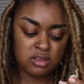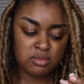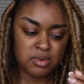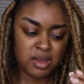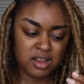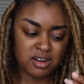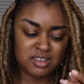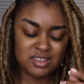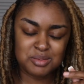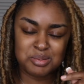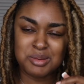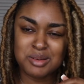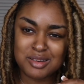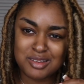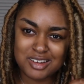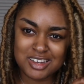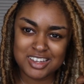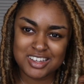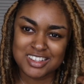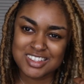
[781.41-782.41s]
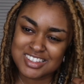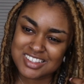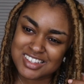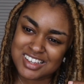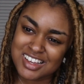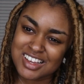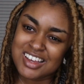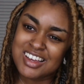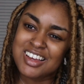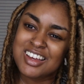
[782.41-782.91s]
bad experience
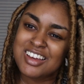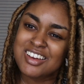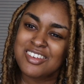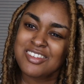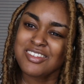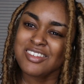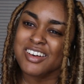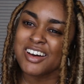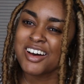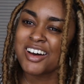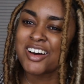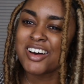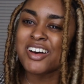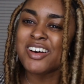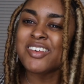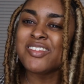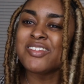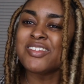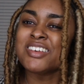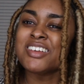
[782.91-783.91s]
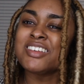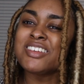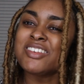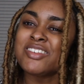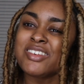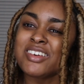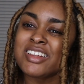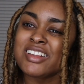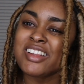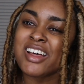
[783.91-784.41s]

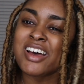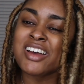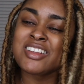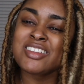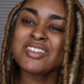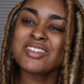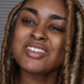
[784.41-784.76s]
doing locks